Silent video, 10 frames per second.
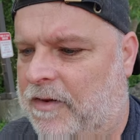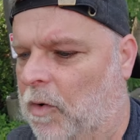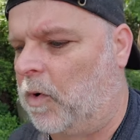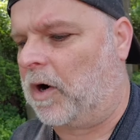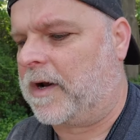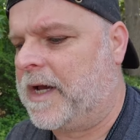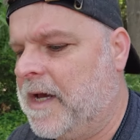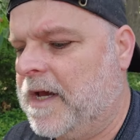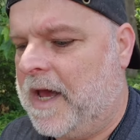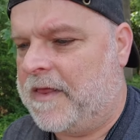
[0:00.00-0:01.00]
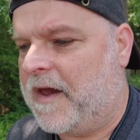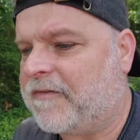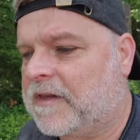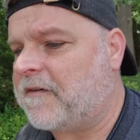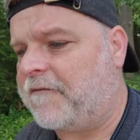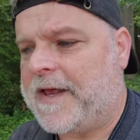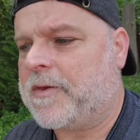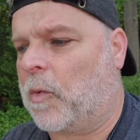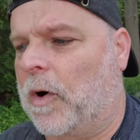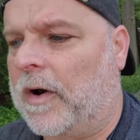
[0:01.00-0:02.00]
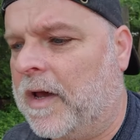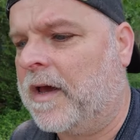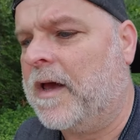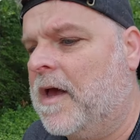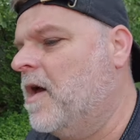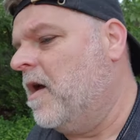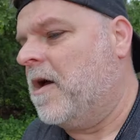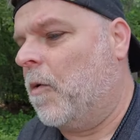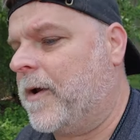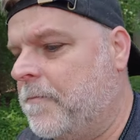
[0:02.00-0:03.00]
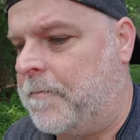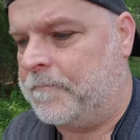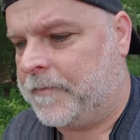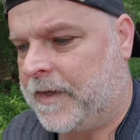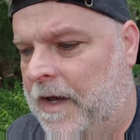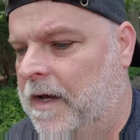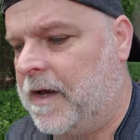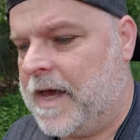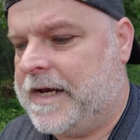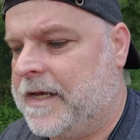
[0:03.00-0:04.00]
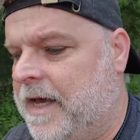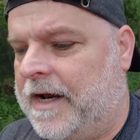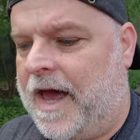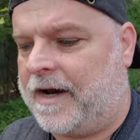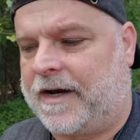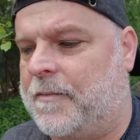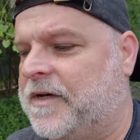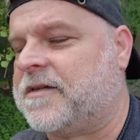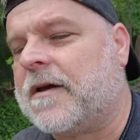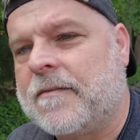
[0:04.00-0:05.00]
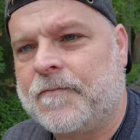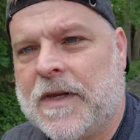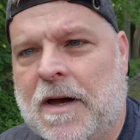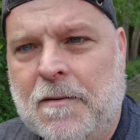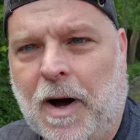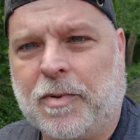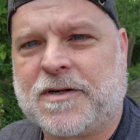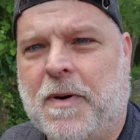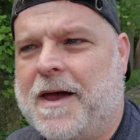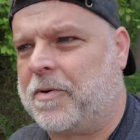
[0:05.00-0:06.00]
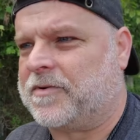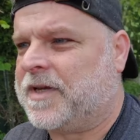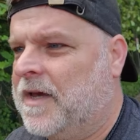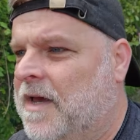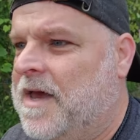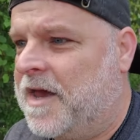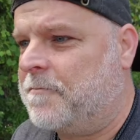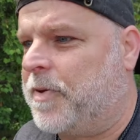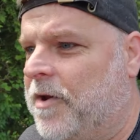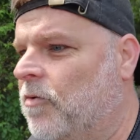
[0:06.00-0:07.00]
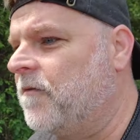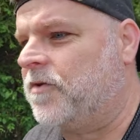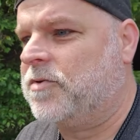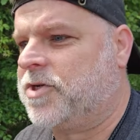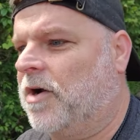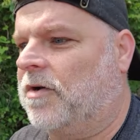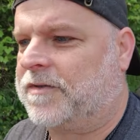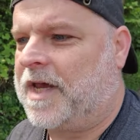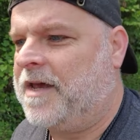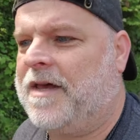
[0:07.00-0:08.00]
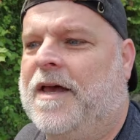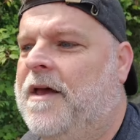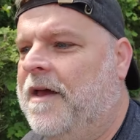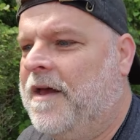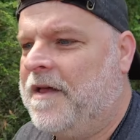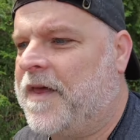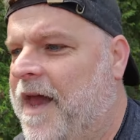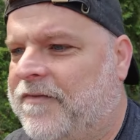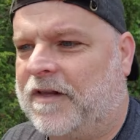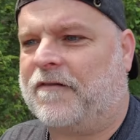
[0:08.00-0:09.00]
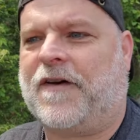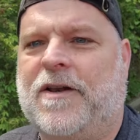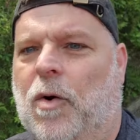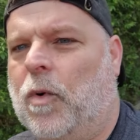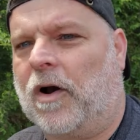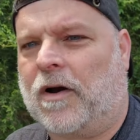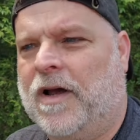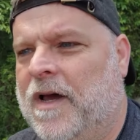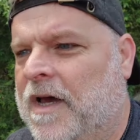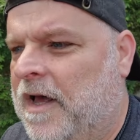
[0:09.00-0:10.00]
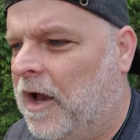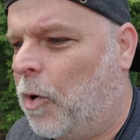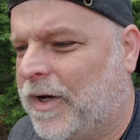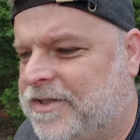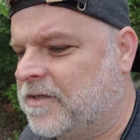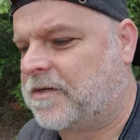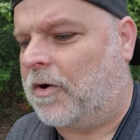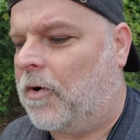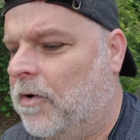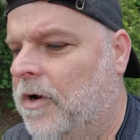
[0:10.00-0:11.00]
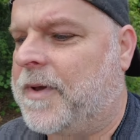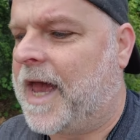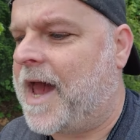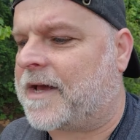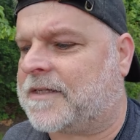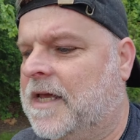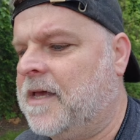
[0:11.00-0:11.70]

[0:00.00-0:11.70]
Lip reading: their work, they have to defend their work. When any kind of academics publish papers in peer-reviewed journals, they have to defend their work. Questions are going to be asked.